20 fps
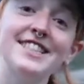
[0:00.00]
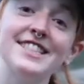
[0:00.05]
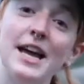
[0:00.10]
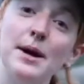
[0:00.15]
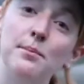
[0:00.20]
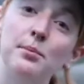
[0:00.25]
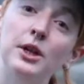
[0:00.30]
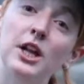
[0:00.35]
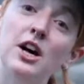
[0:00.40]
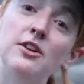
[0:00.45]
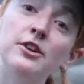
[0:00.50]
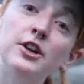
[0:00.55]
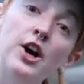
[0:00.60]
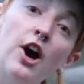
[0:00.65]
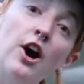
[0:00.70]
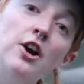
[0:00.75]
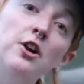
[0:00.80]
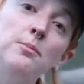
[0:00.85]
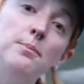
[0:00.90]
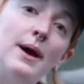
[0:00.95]
example of a
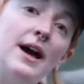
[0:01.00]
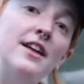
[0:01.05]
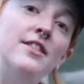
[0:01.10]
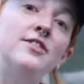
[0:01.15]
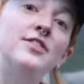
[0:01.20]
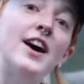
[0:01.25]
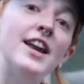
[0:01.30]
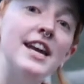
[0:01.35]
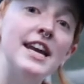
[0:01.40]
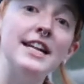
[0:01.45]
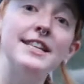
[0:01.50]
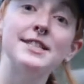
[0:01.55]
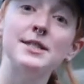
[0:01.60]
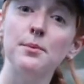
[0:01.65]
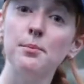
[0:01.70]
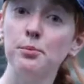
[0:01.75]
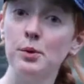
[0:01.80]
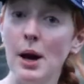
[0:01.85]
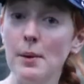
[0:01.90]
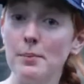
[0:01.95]
garden bed that needs
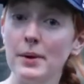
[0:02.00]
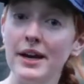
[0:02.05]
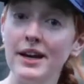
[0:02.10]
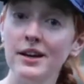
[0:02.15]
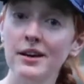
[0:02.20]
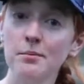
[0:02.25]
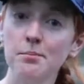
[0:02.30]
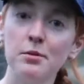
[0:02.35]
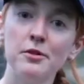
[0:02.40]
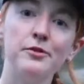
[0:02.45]
some prepping